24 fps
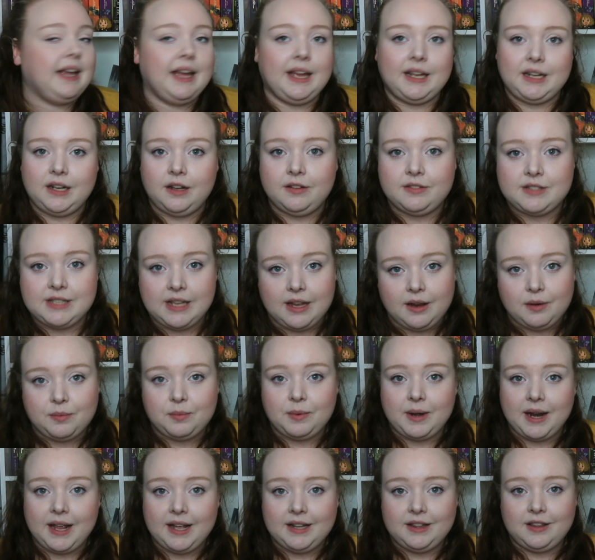yeah, and obviously I
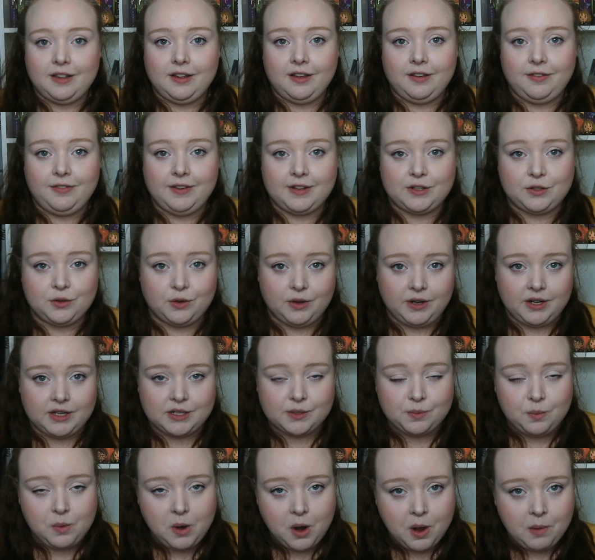read the Victoria
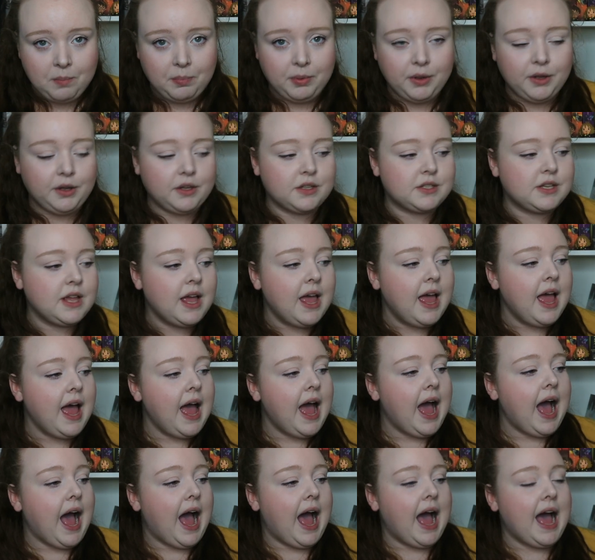Schwab books,
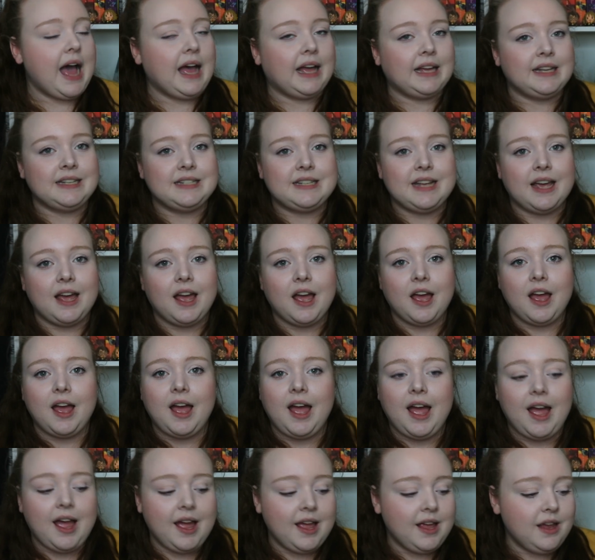and
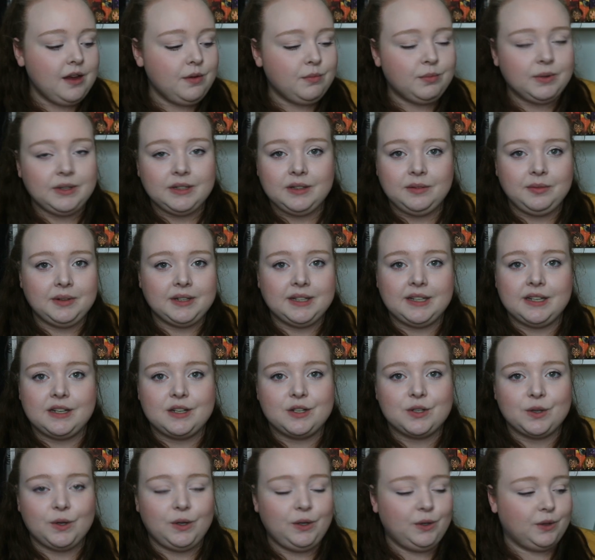I really
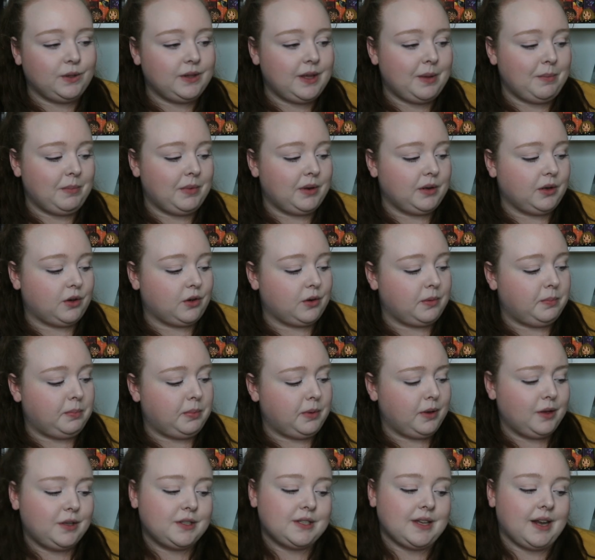enjoyed all the middle grade
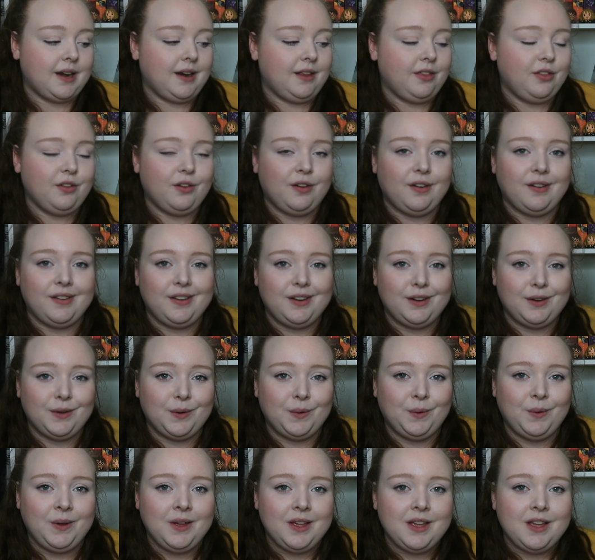books, and I thought, you
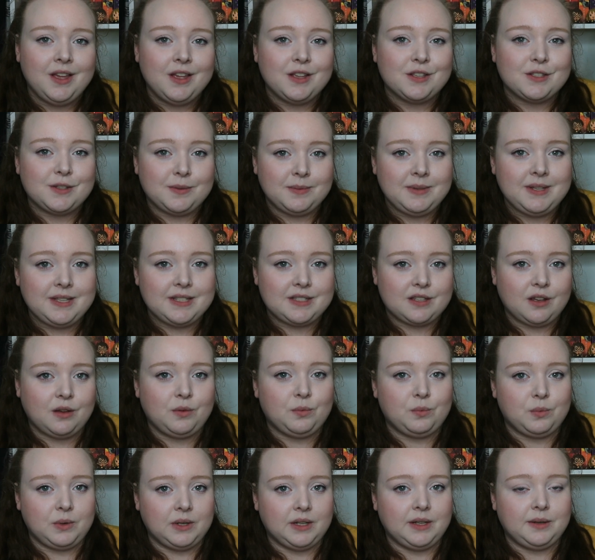know, some of these
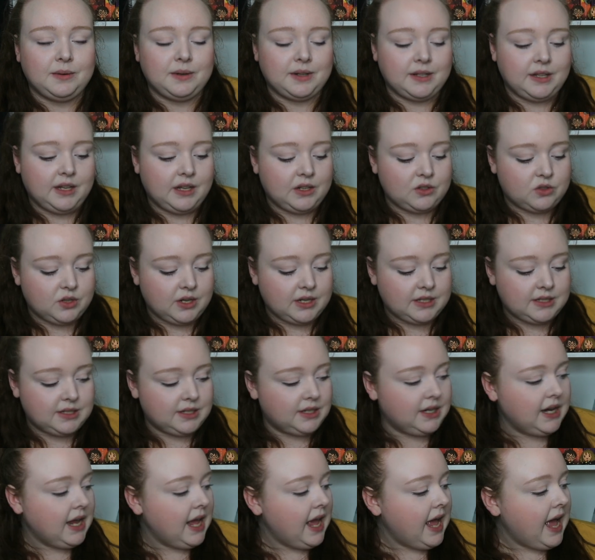sound really
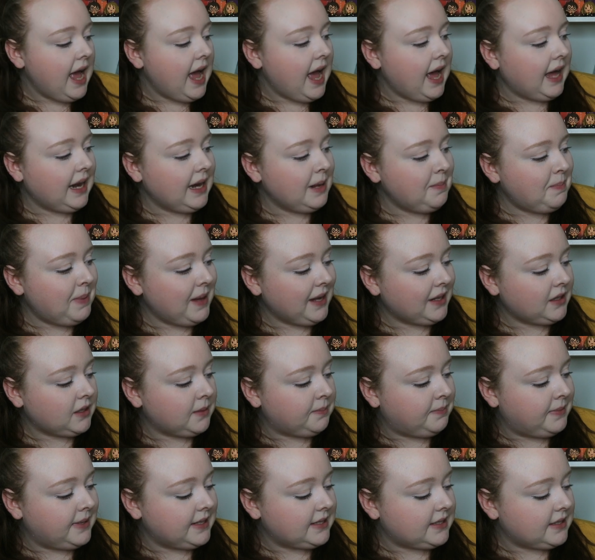interesting, and I picked
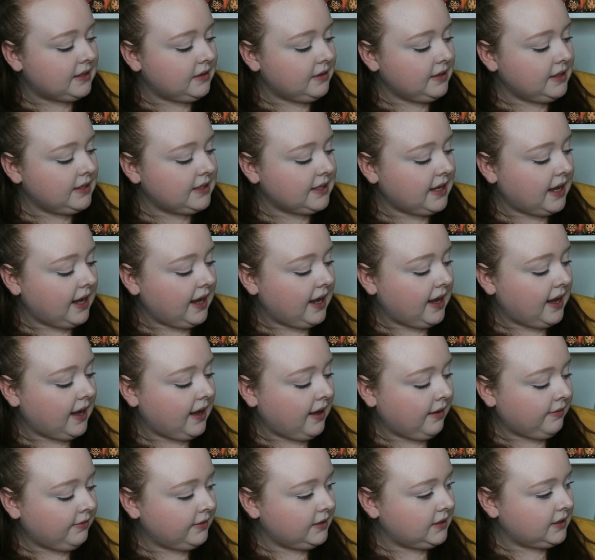up the series. I
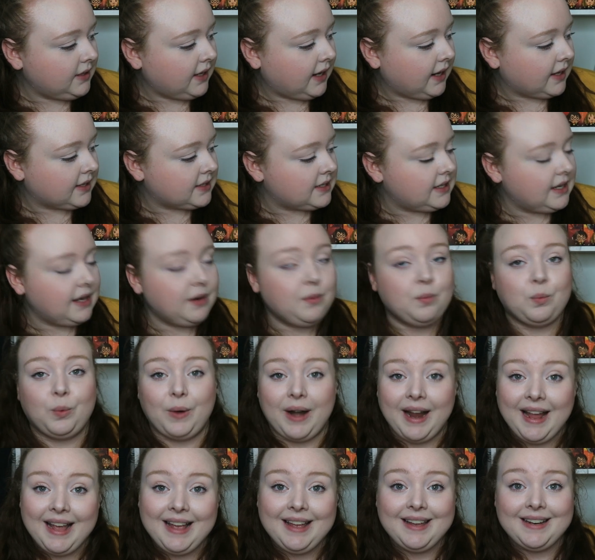haven't actually
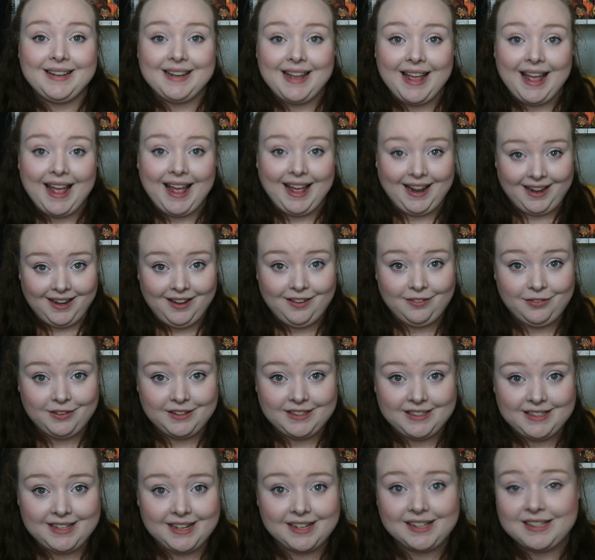read any of
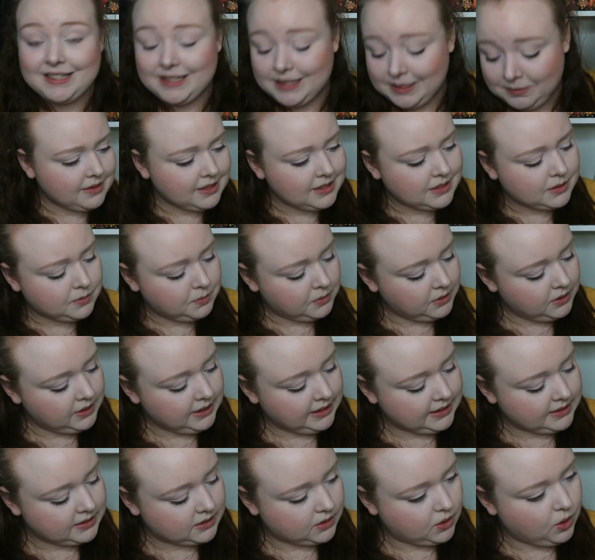it yet. This one
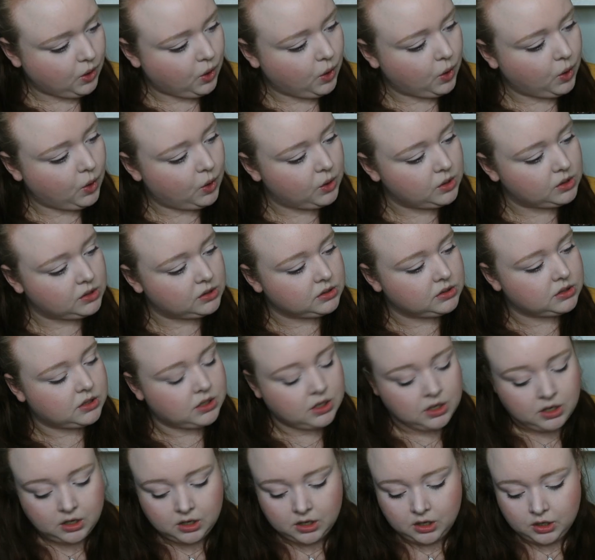is
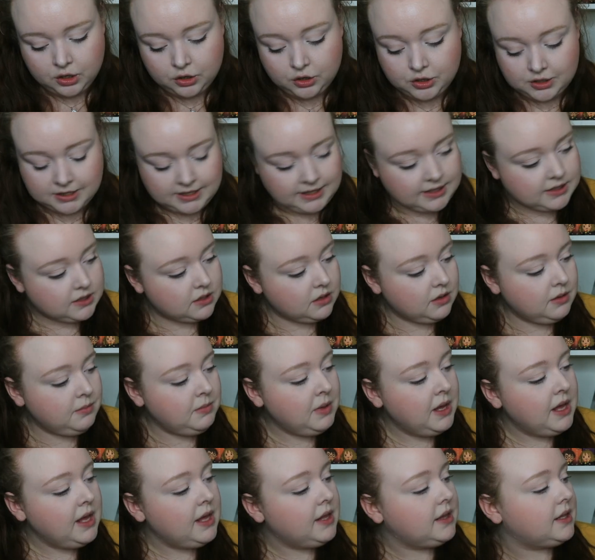called, there's 6 of
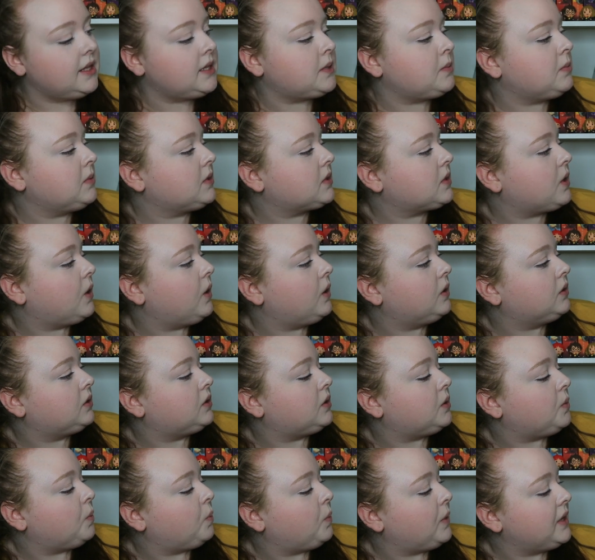them, this one's called
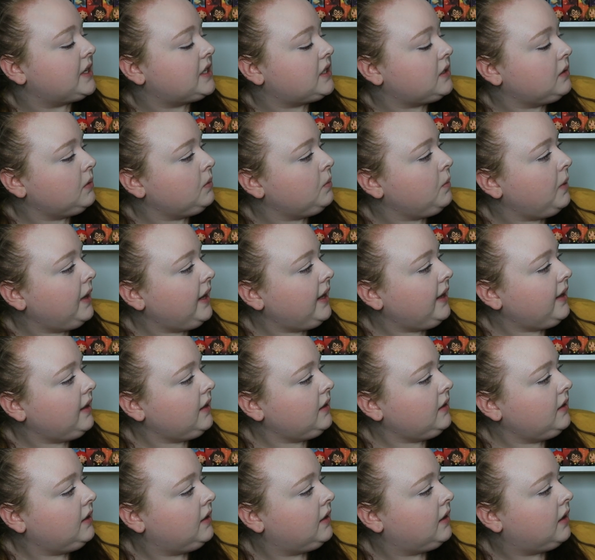The Wishing
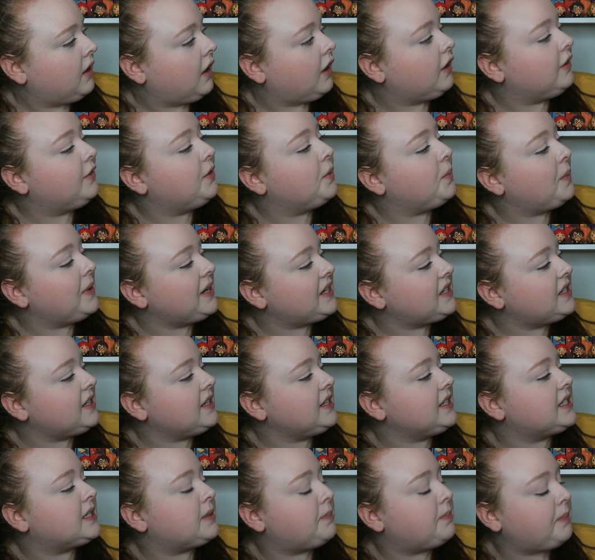Well, or The
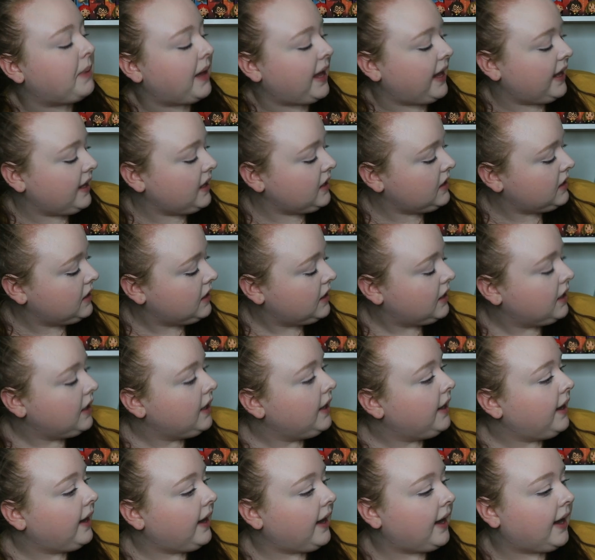Wishing Spell,
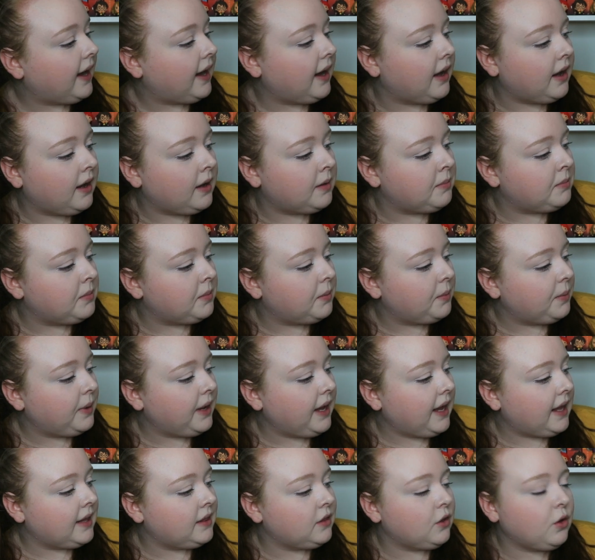and
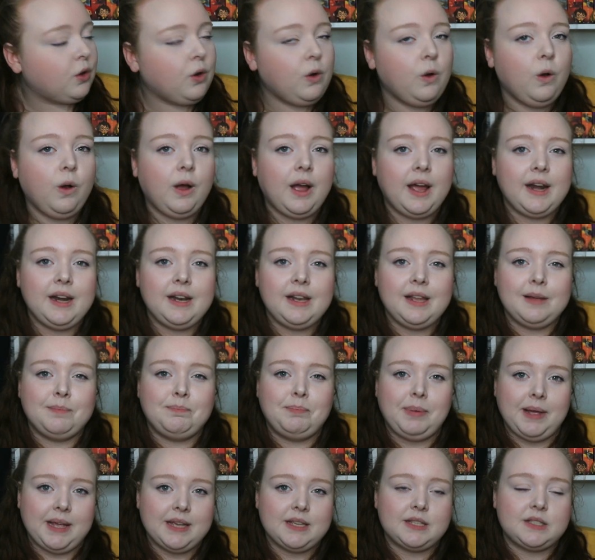they're all kind of like
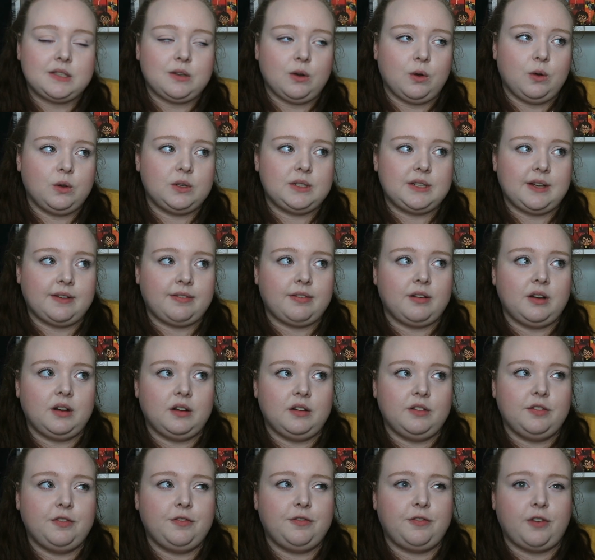based on
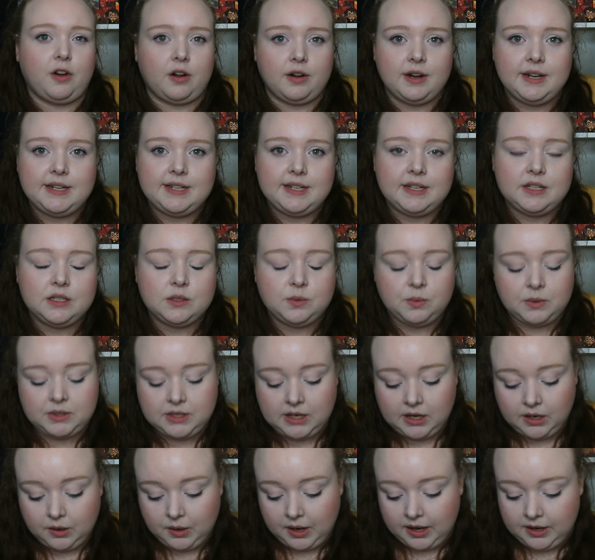different fairy tales, which
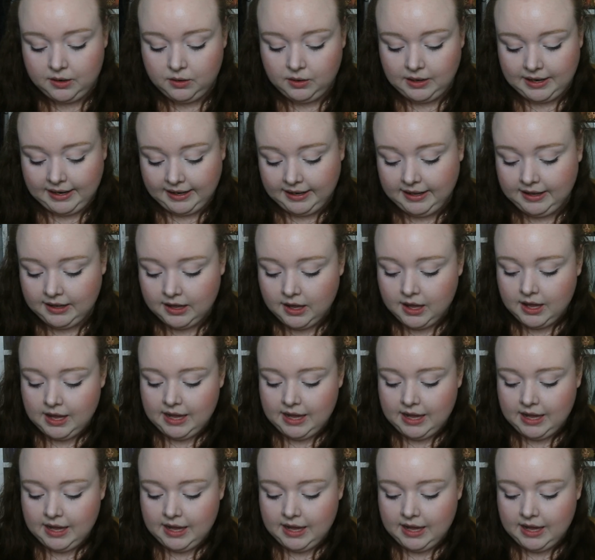I kind of like.